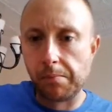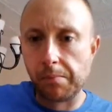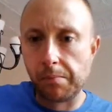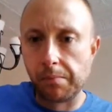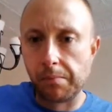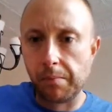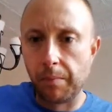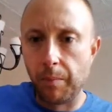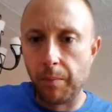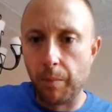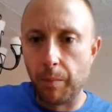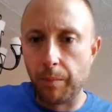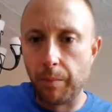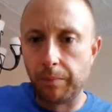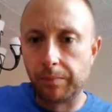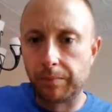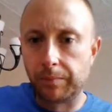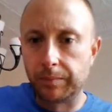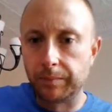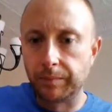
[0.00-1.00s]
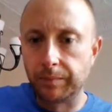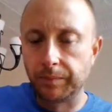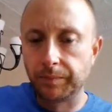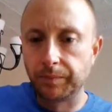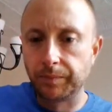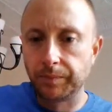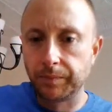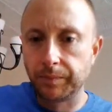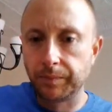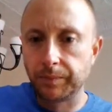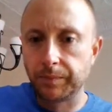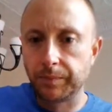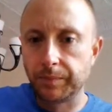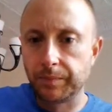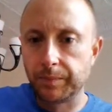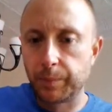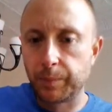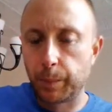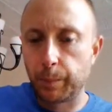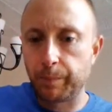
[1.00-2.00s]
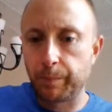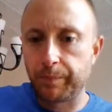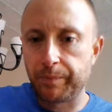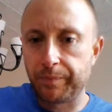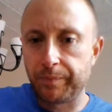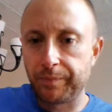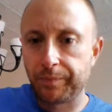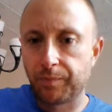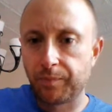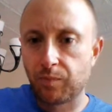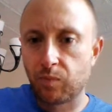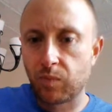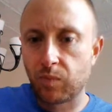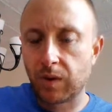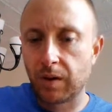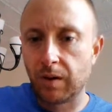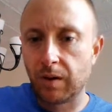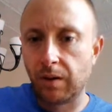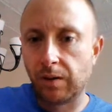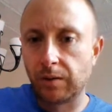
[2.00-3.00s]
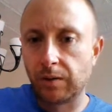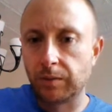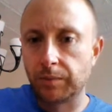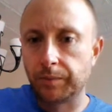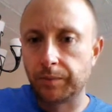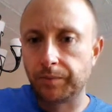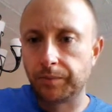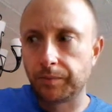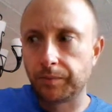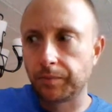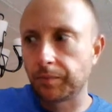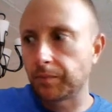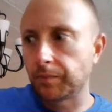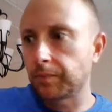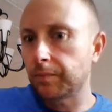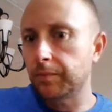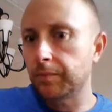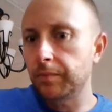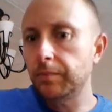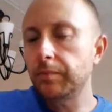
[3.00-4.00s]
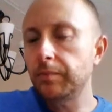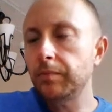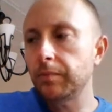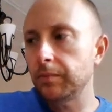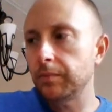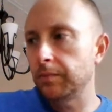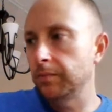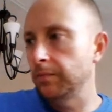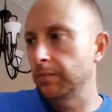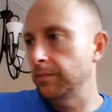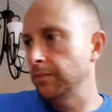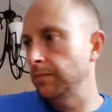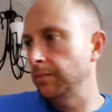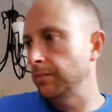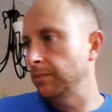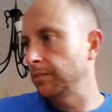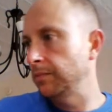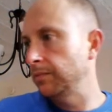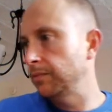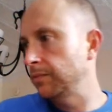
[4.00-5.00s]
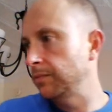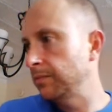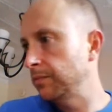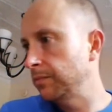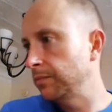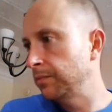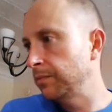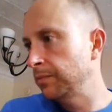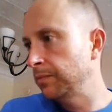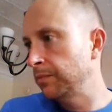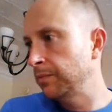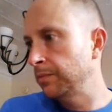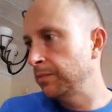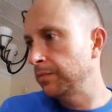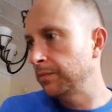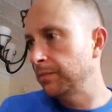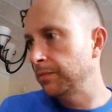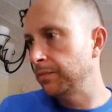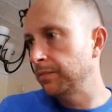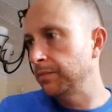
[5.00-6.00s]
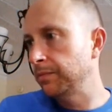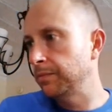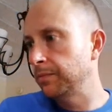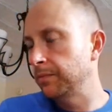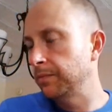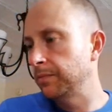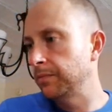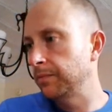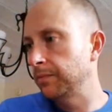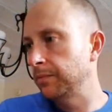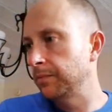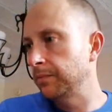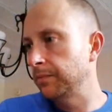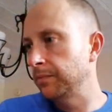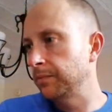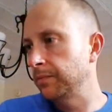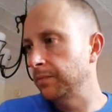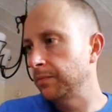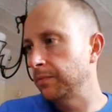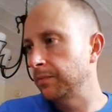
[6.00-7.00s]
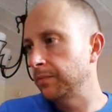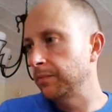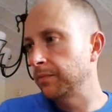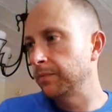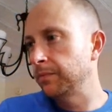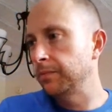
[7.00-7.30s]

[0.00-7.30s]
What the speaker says: (not speaking)